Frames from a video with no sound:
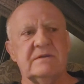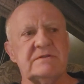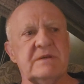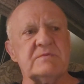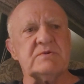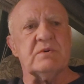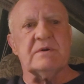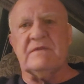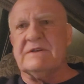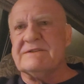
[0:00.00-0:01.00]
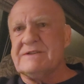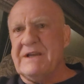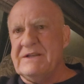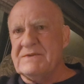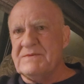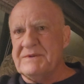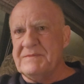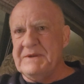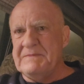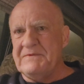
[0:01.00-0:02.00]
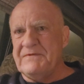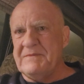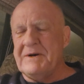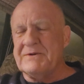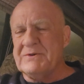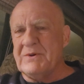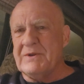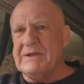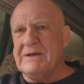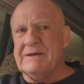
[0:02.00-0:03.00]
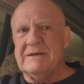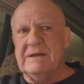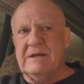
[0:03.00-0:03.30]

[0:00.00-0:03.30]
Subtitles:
some sort of exchange with the people from Mongolia.